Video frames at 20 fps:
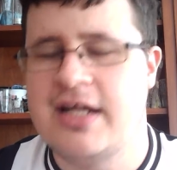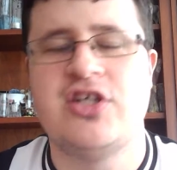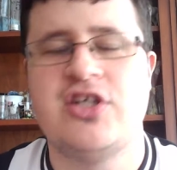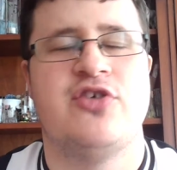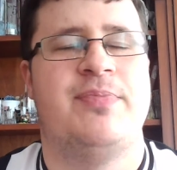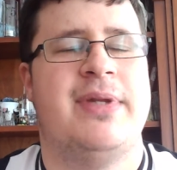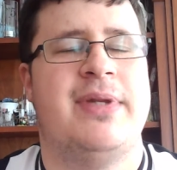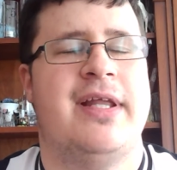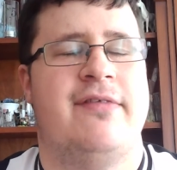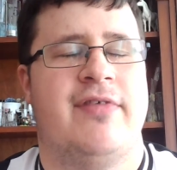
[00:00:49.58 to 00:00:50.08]

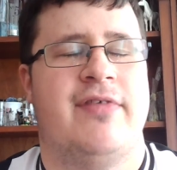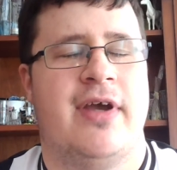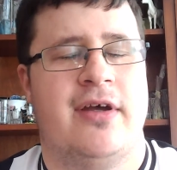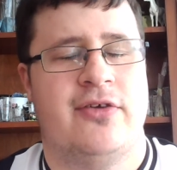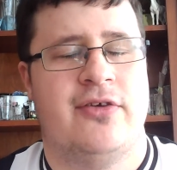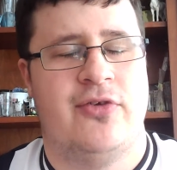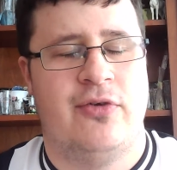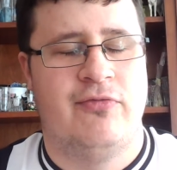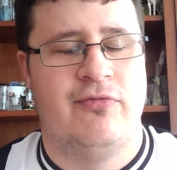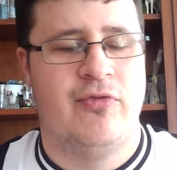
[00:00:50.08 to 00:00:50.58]
Unless you've been
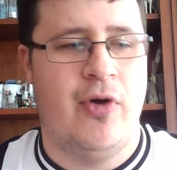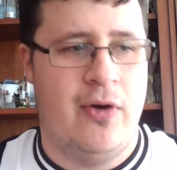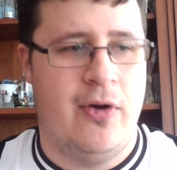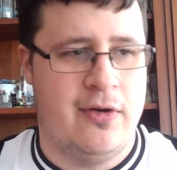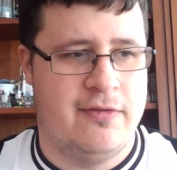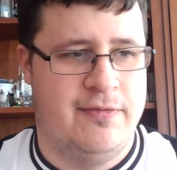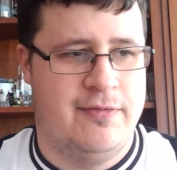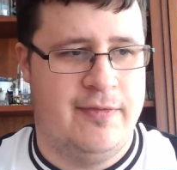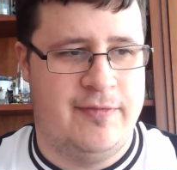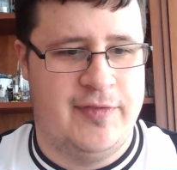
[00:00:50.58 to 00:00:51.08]
living under a
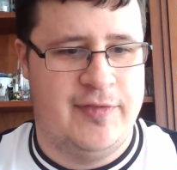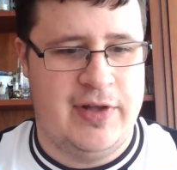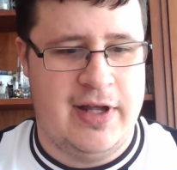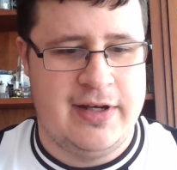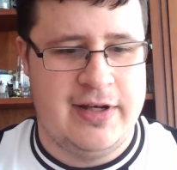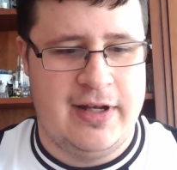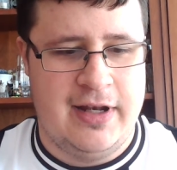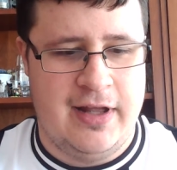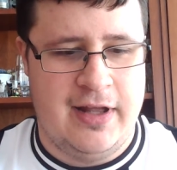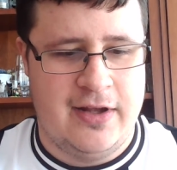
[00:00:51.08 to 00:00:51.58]
rock for
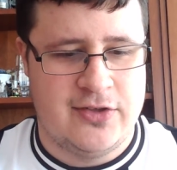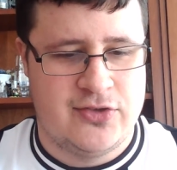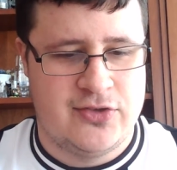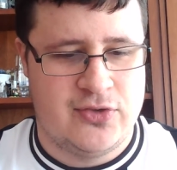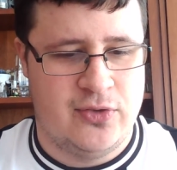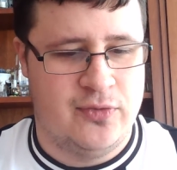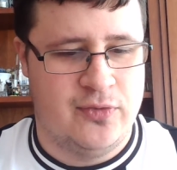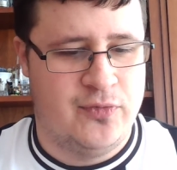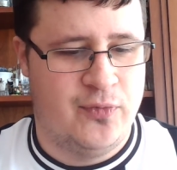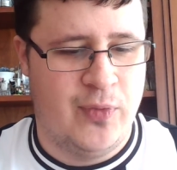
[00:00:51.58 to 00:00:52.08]
like the
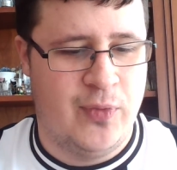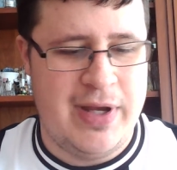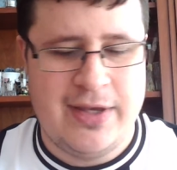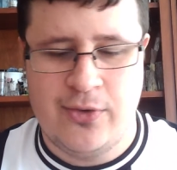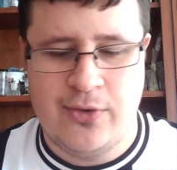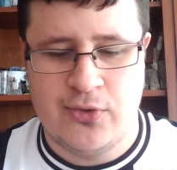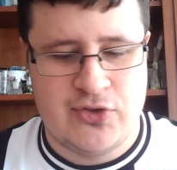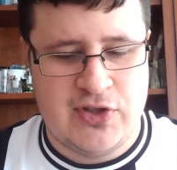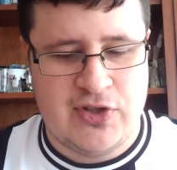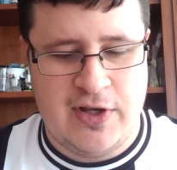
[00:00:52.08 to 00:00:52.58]
last sort of
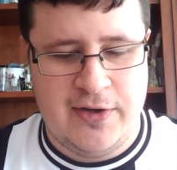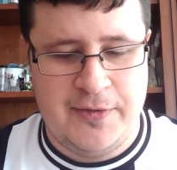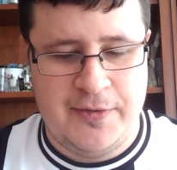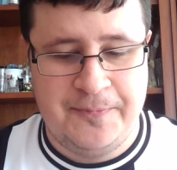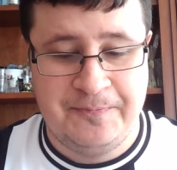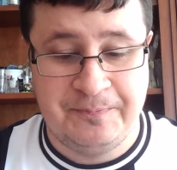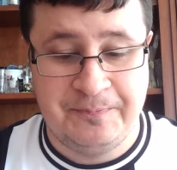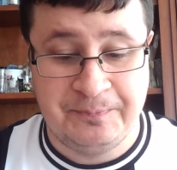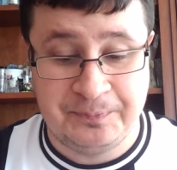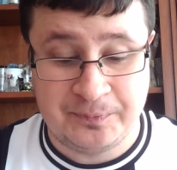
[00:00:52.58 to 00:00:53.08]
week or
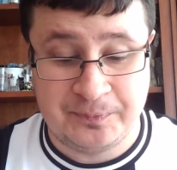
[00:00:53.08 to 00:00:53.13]
so,